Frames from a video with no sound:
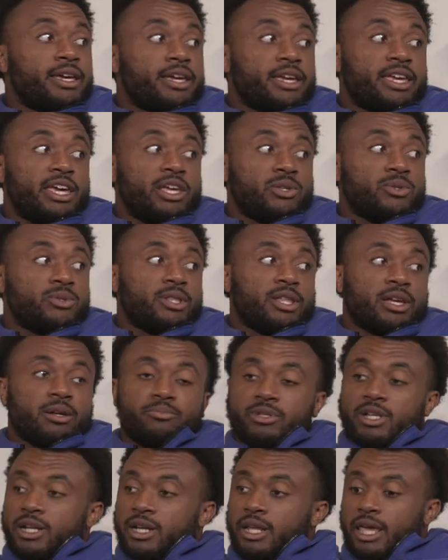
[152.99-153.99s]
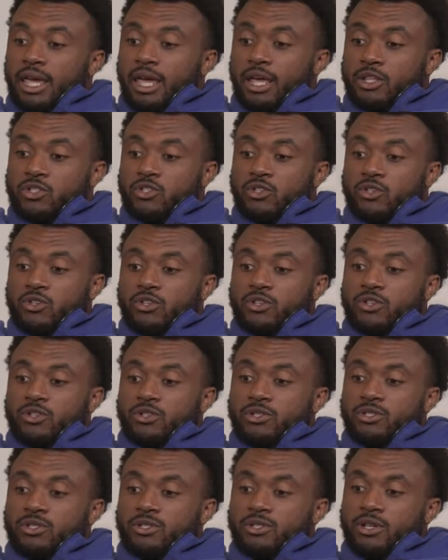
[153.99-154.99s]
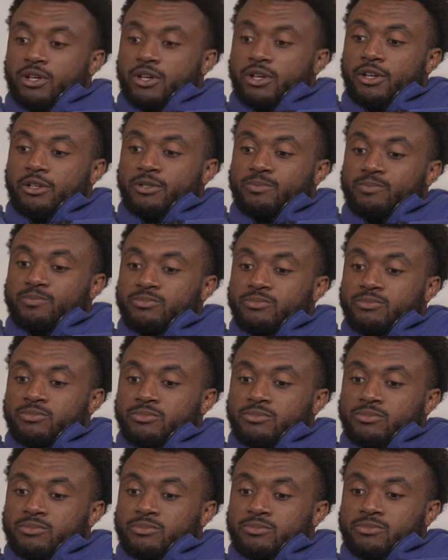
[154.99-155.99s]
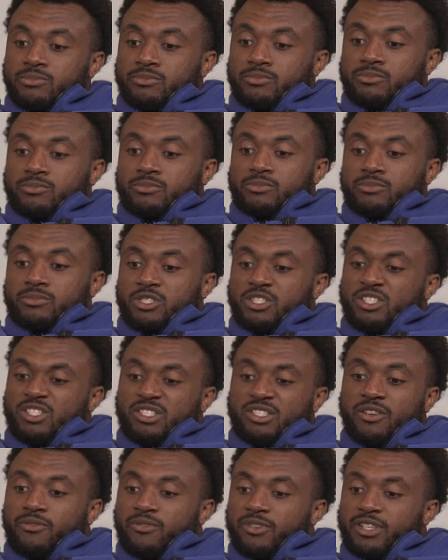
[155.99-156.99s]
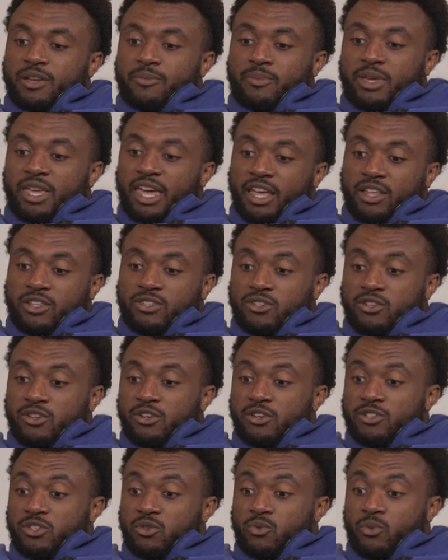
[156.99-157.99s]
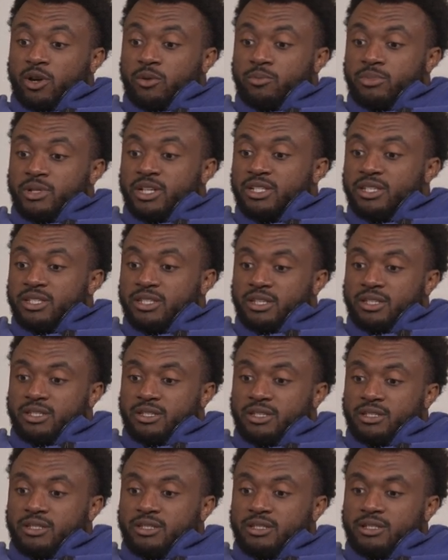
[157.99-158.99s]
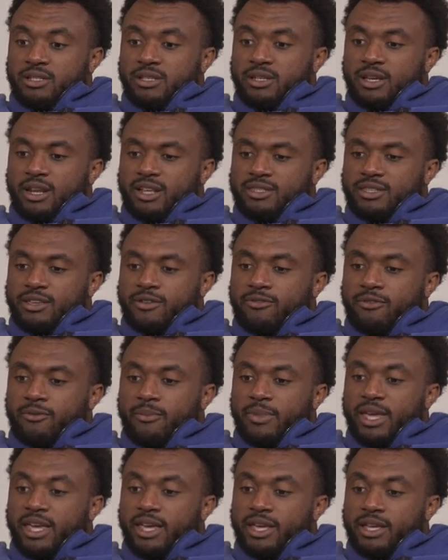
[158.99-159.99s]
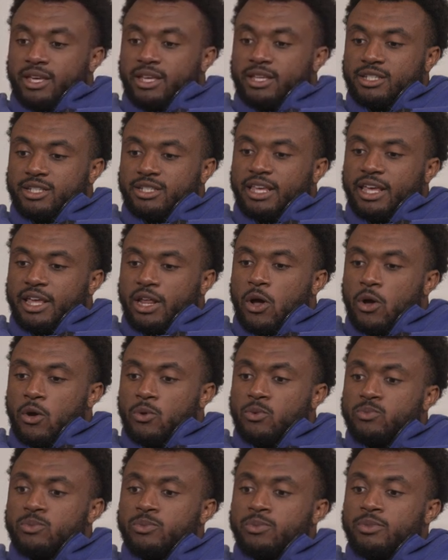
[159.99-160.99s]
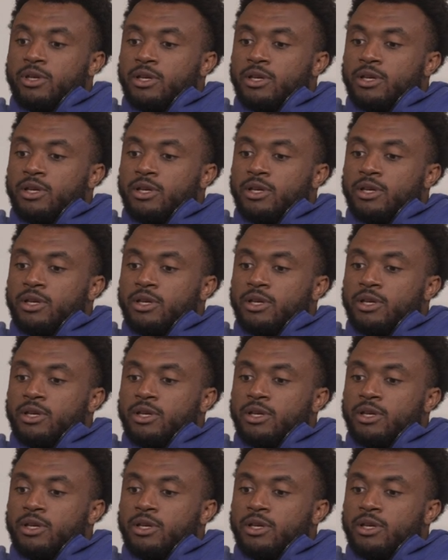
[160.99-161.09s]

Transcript: kids with blood cancers, and just different type of cancers and rare blood diseases. And I think for me, it just hit home